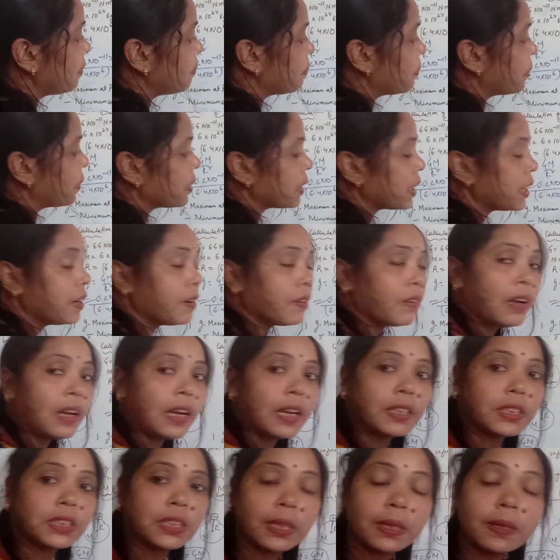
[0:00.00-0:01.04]
important
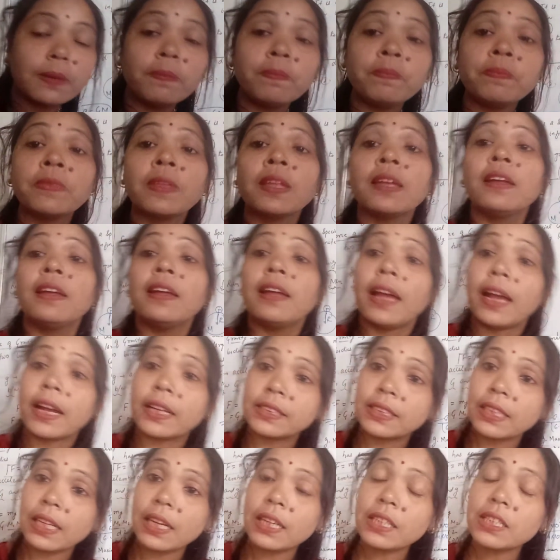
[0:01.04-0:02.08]
relation.
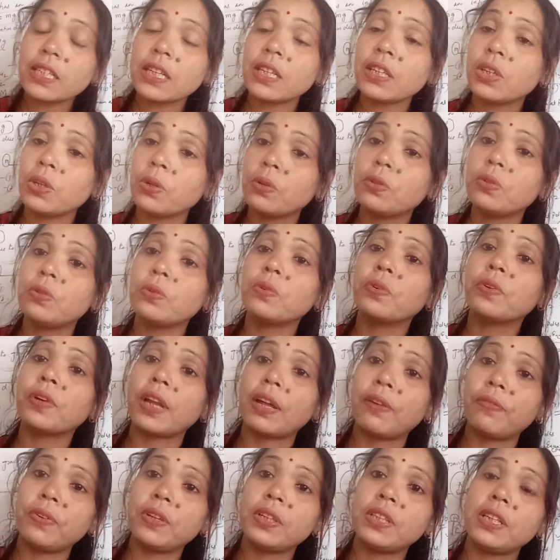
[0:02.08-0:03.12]
Acceleration due to
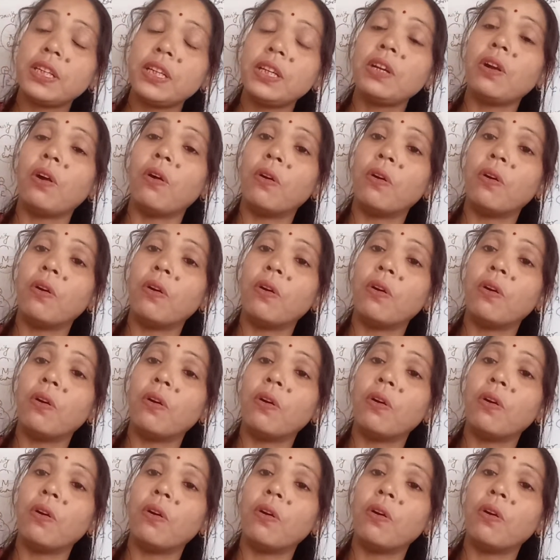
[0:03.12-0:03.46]
gravity